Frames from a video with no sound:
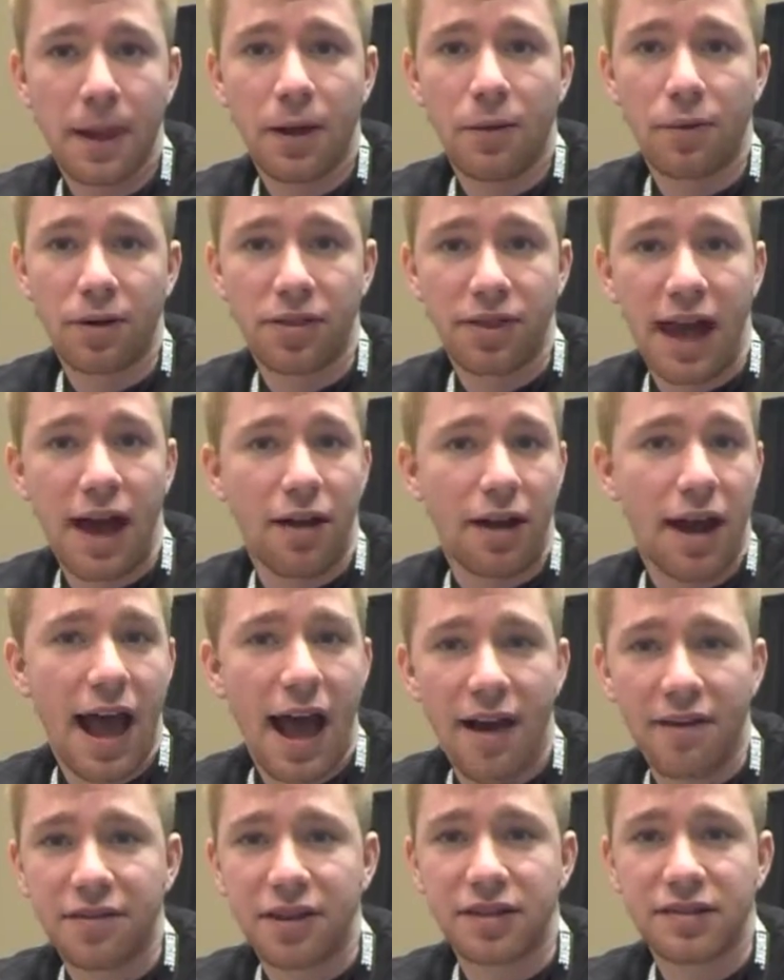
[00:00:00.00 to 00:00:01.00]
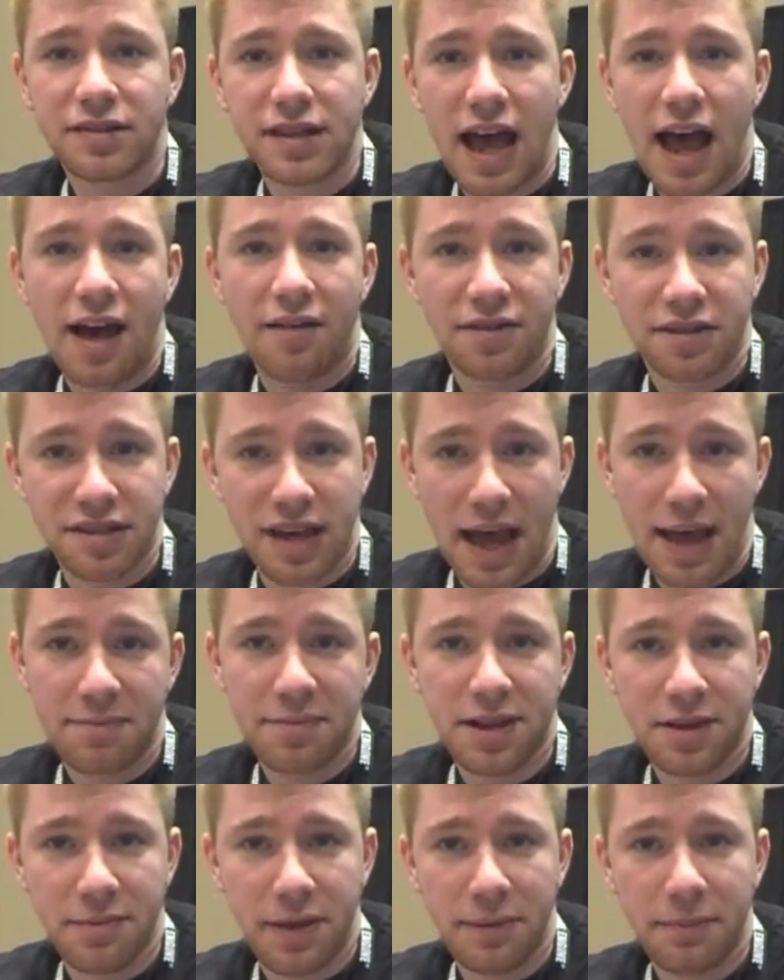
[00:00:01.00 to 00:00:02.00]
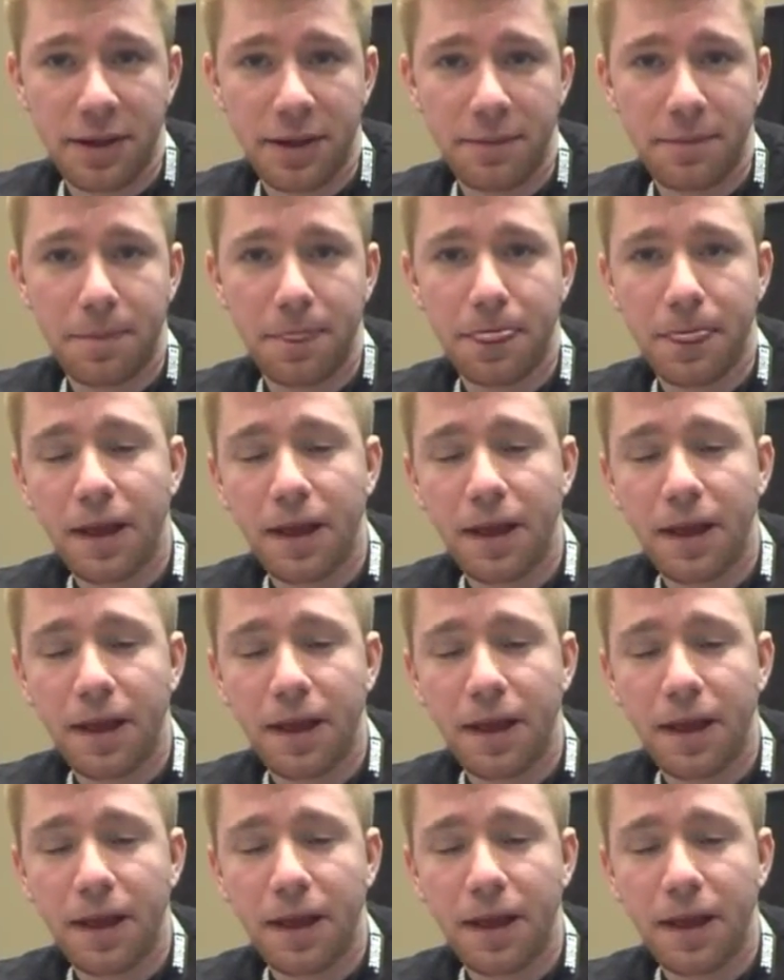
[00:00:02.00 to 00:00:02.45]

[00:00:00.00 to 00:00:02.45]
without having to have a time commitment.